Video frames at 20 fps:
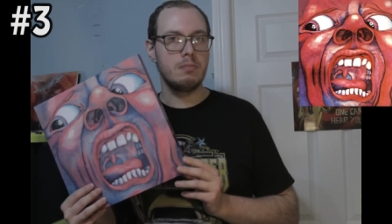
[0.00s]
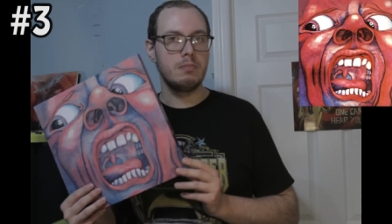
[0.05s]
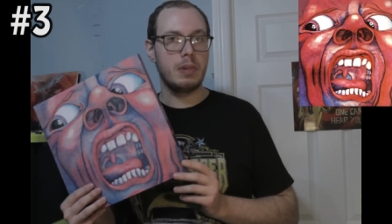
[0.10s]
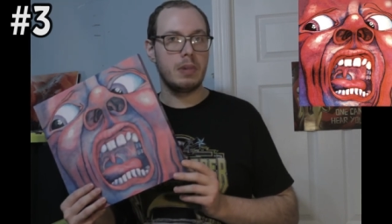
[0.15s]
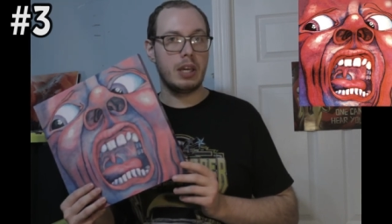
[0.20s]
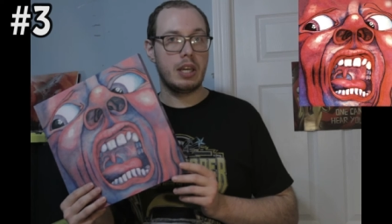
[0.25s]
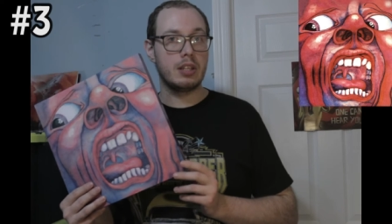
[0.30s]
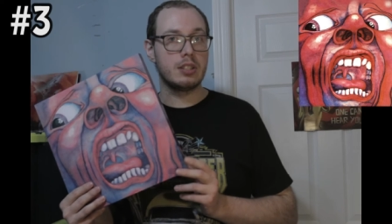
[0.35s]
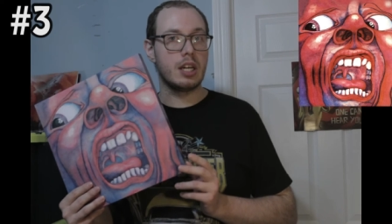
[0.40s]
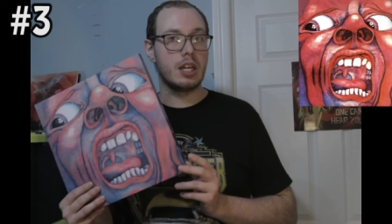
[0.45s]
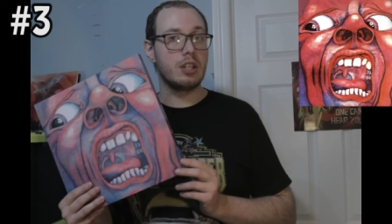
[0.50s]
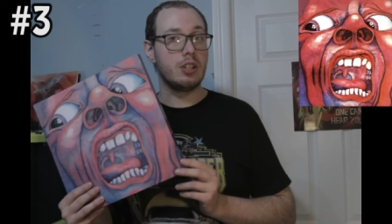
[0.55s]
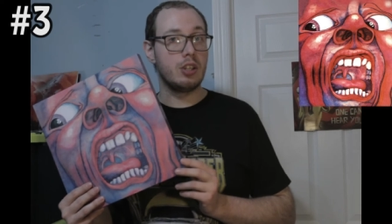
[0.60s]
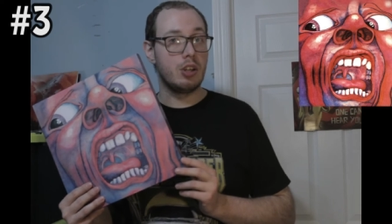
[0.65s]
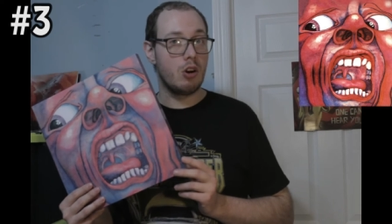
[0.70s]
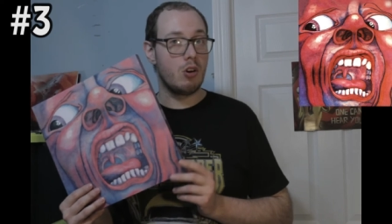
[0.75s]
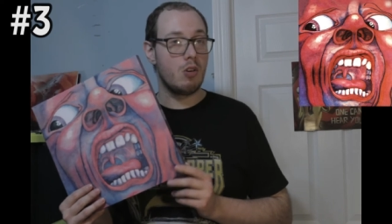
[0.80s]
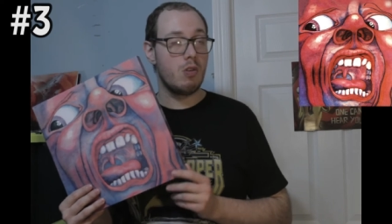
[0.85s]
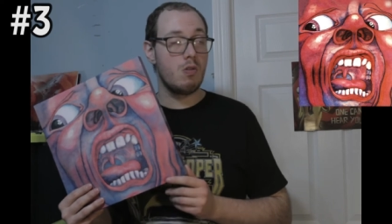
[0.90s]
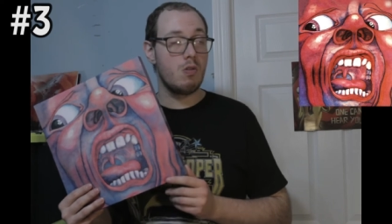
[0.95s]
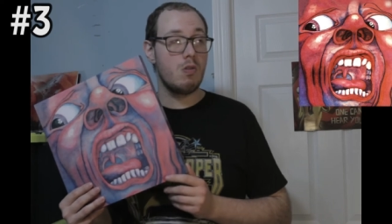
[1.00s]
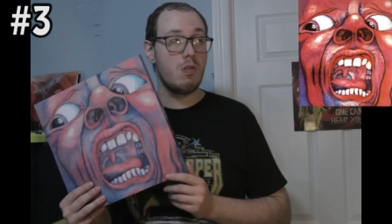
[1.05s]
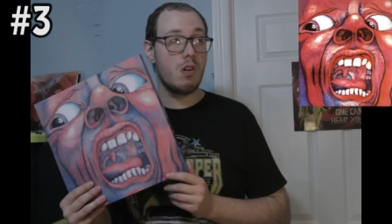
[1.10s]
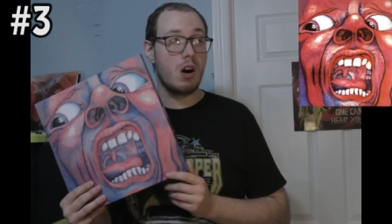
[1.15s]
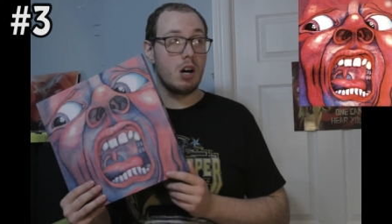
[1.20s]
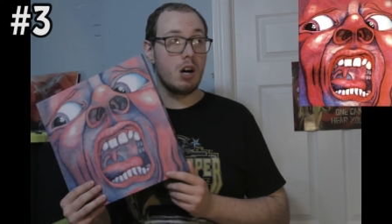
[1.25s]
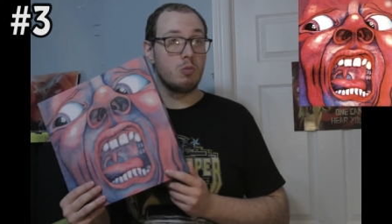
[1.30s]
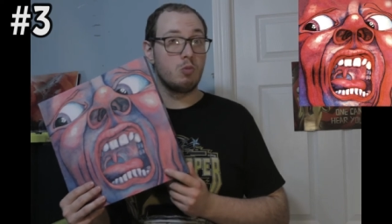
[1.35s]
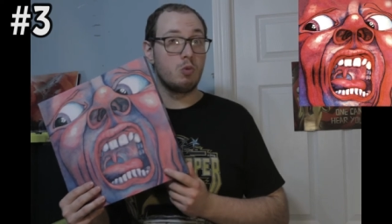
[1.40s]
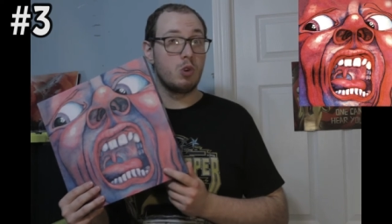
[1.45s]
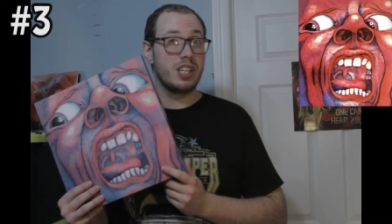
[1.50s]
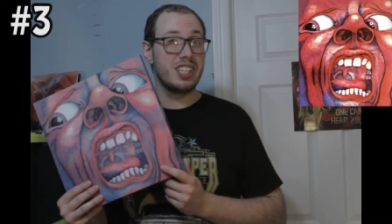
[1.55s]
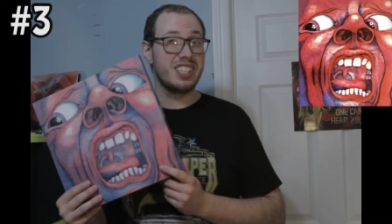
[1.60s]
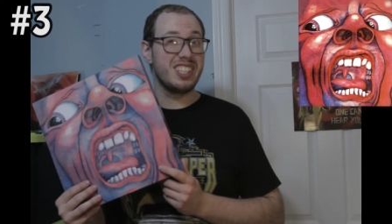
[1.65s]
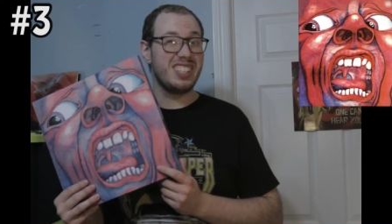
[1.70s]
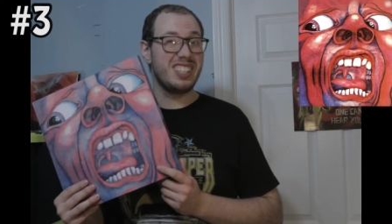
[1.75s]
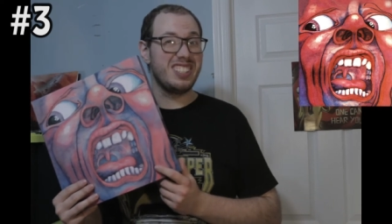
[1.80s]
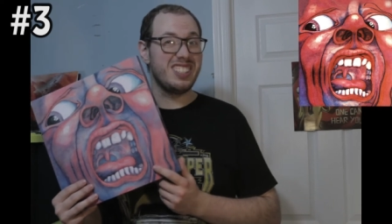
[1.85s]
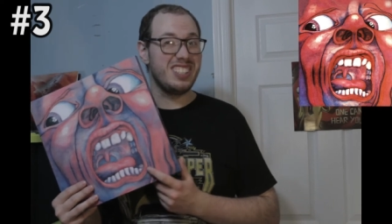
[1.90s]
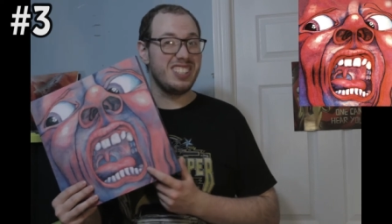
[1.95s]
because I know on one of
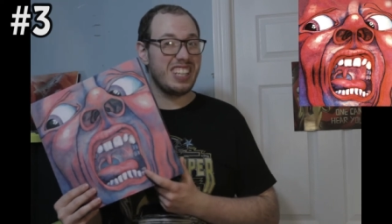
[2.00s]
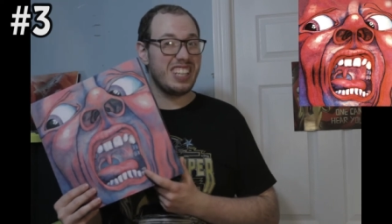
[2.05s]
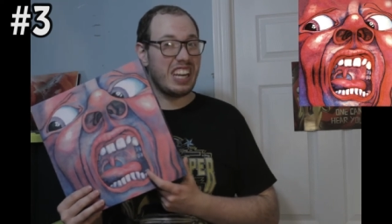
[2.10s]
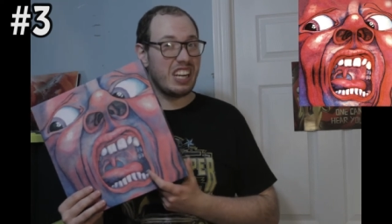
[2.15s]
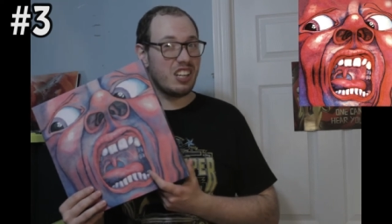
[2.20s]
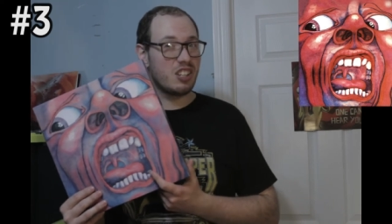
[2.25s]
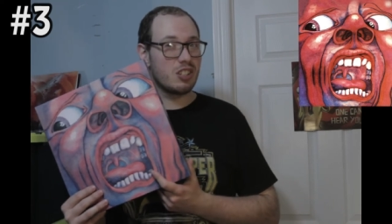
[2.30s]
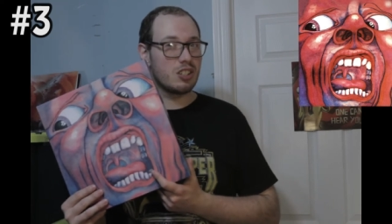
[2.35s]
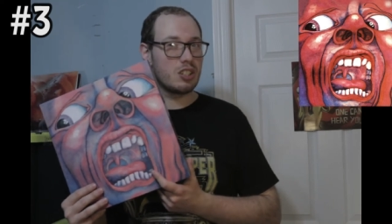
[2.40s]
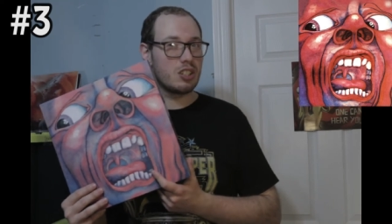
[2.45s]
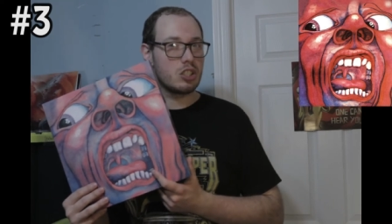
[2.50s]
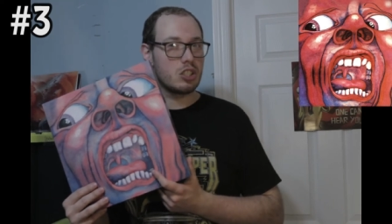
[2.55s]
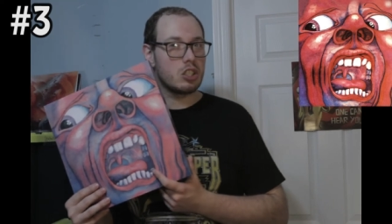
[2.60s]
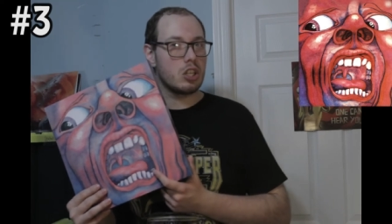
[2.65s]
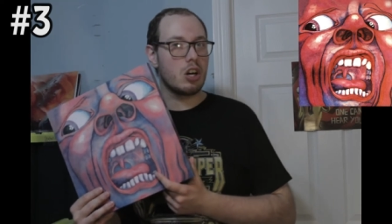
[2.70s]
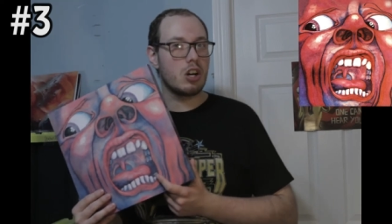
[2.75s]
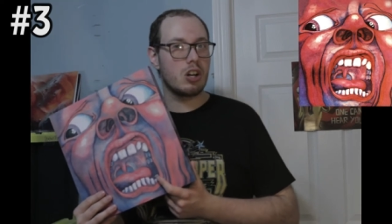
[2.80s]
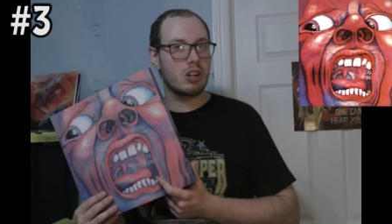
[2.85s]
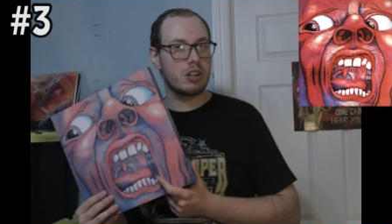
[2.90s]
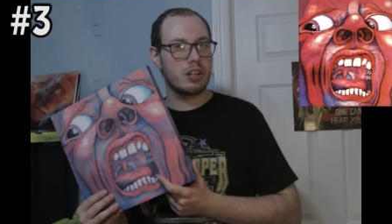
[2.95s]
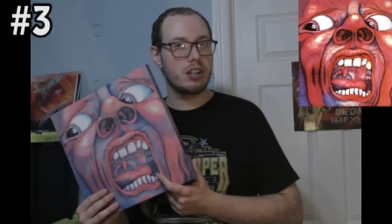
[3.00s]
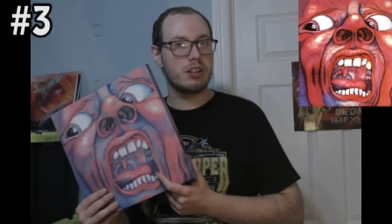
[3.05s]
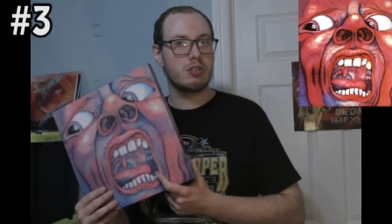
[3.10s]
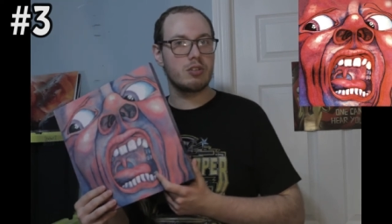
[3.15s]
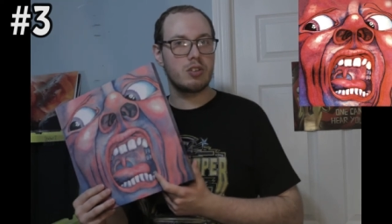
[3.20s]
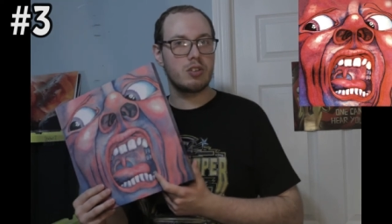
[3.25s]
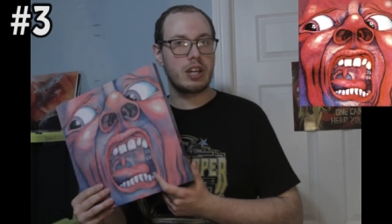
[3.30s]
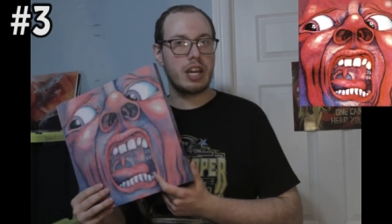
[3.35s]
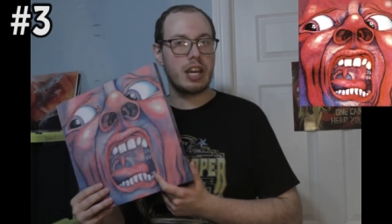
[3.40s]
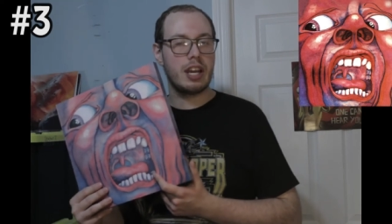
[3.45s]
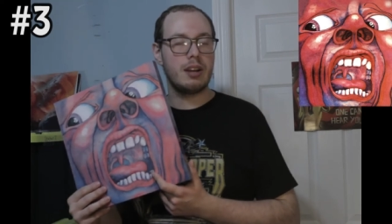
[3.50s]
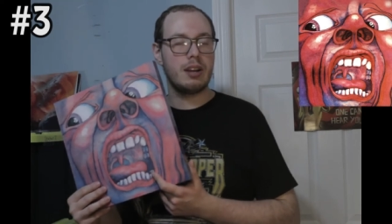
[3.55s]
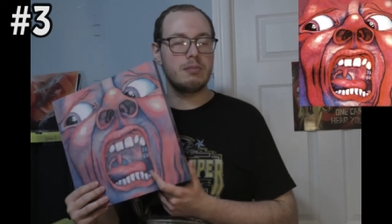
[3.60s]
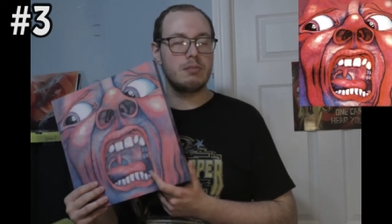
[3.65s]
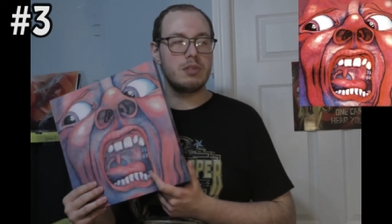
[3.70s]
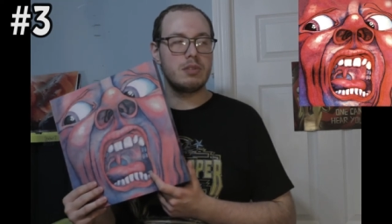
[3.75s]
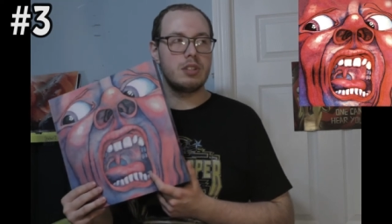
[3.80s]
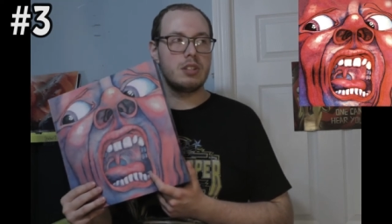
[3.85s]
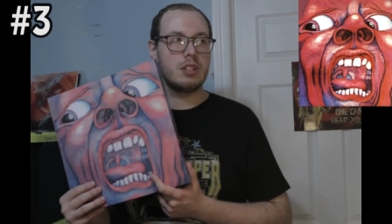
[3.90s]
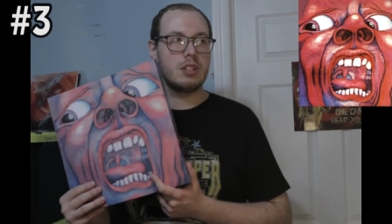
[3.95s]
the later Guitar Hero
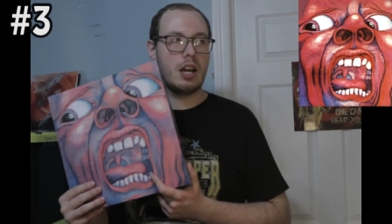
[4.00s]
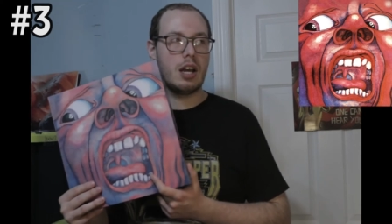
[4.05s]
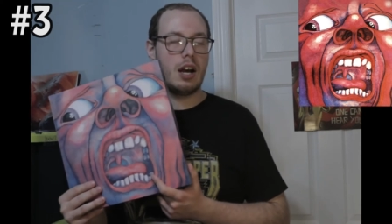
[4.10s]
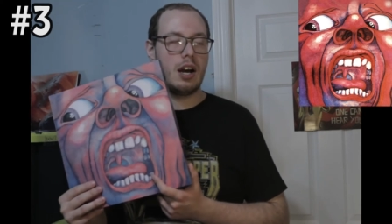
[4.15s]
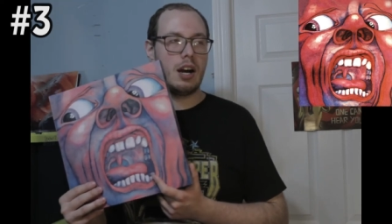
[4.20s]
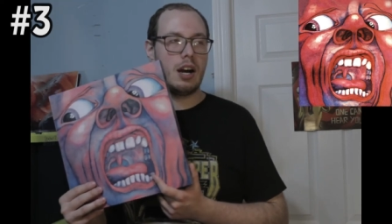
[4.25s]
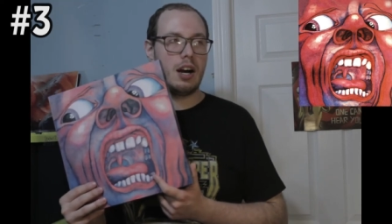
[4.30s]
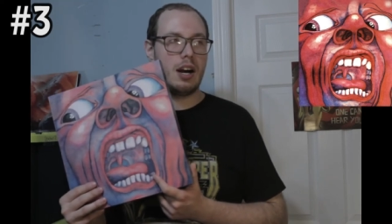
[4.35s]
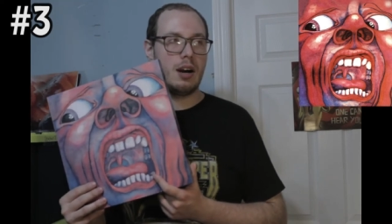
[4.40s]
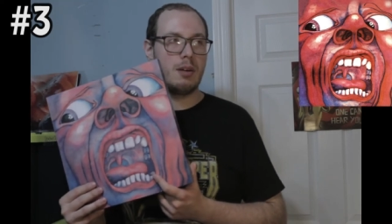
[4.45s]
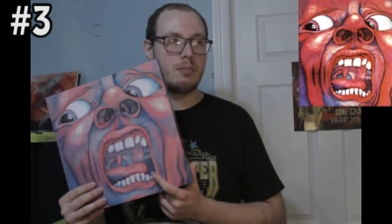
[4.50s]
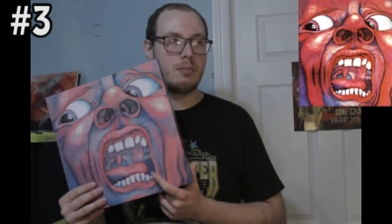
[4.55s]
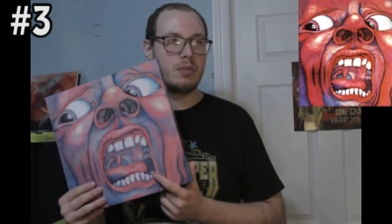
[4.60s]
games, uh,